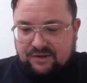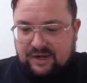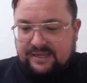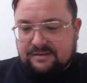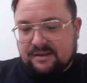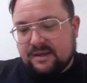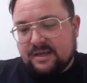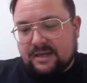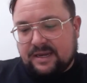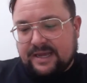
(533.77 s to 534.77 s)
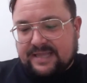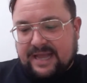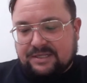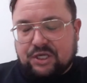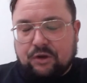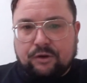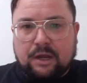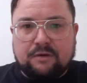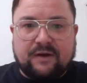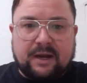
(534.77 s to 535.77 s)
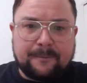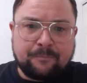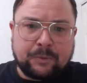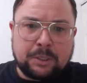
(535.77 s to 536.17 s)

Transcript: So I laid down, turned over,